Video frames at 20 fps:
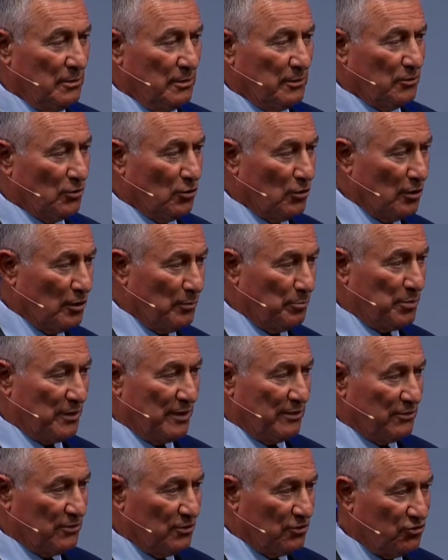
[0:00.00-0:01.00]
The
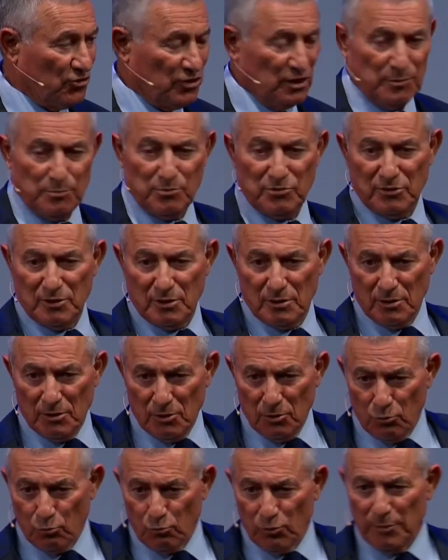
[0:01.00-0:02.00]
airplanes, the ships, the
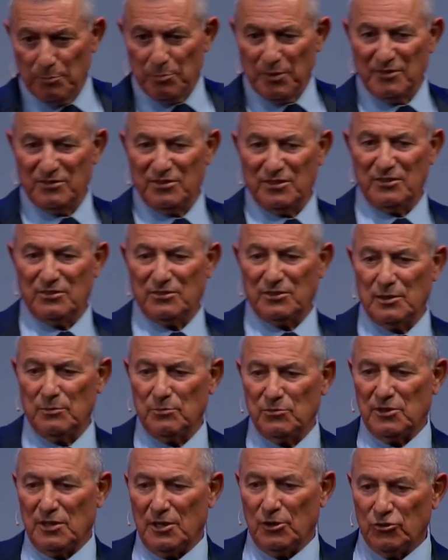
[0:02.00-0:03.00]
weapon system,
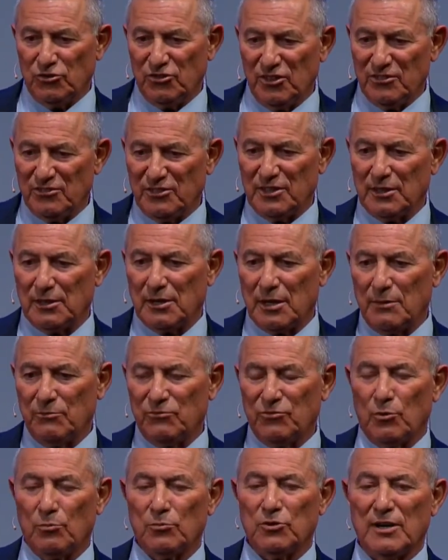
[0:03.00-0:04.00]
the logistics came
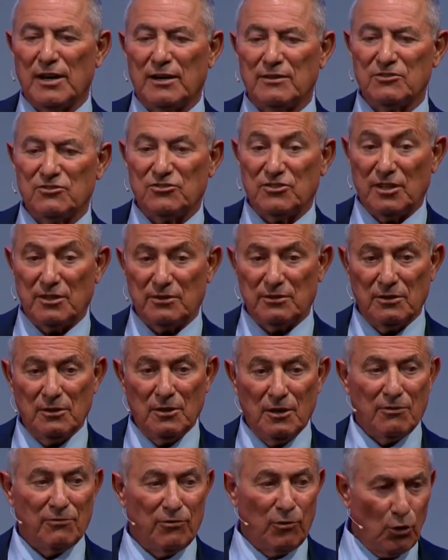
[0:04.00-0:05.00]
from United States.
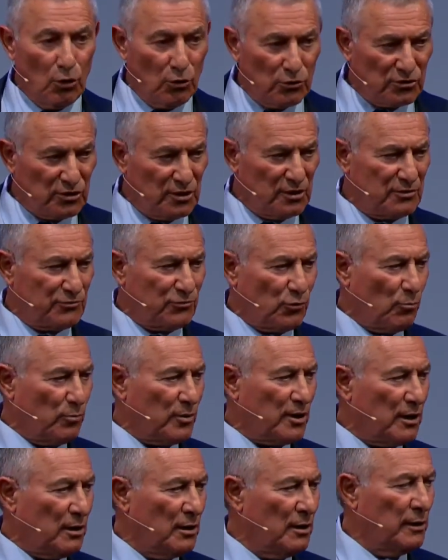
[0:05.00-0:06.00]
Volunteers
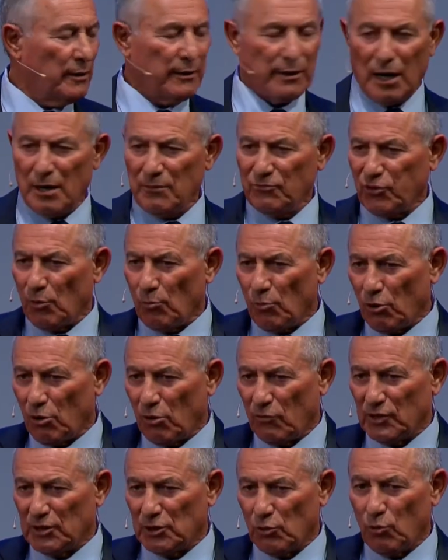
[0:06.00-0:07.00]
came from all
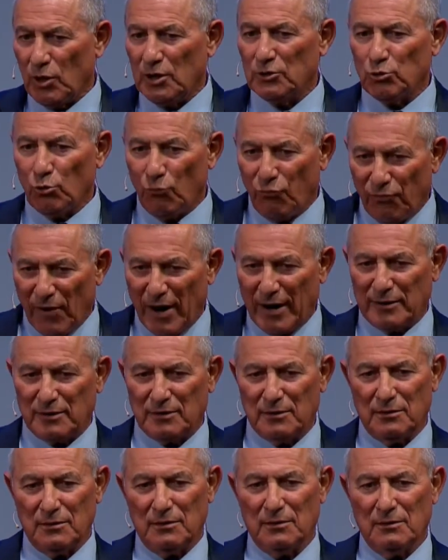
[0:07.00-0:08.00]
over the world to fight.
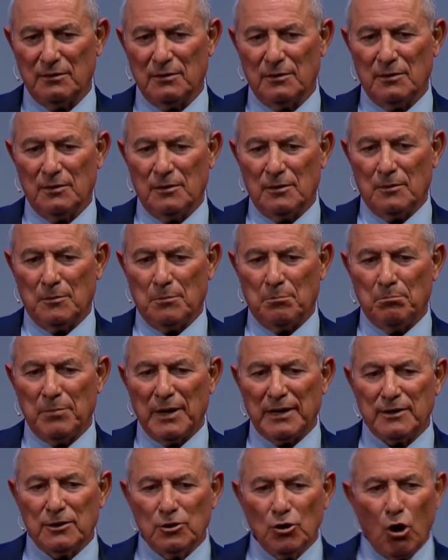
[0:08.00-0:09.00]

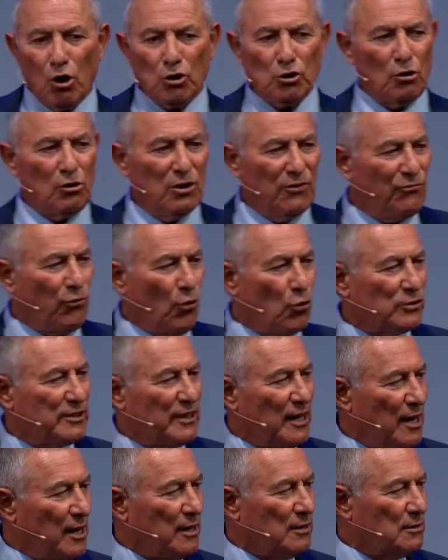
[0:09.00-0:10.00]
But not only
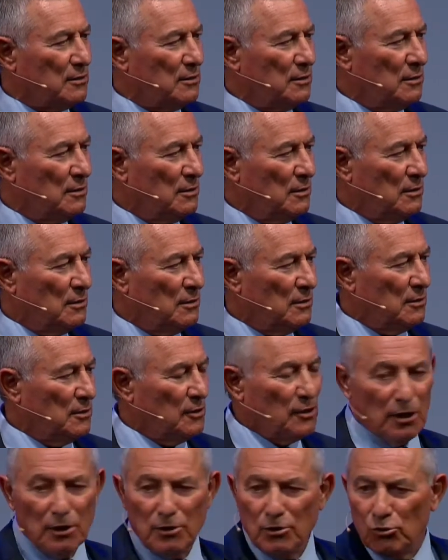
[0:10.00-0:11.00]
48.
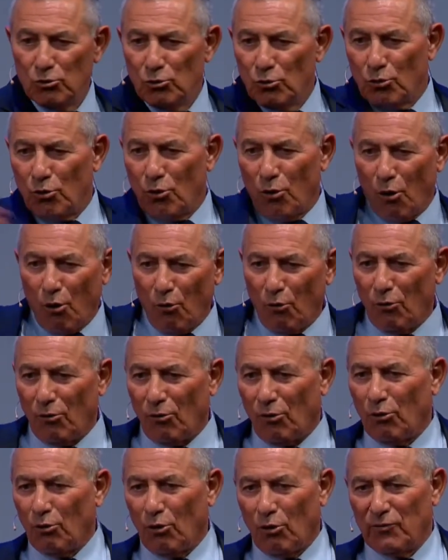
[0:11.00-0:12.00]
Here, look all
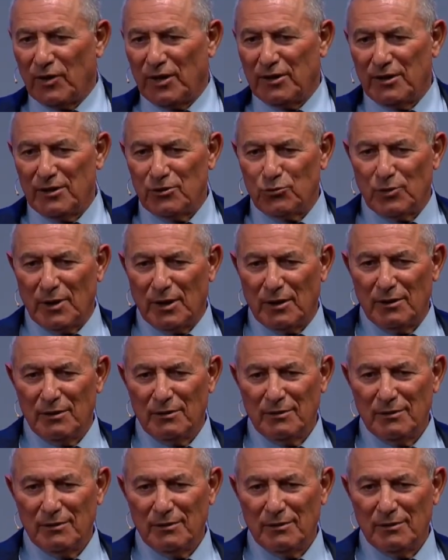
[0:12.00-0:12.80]
over Israel.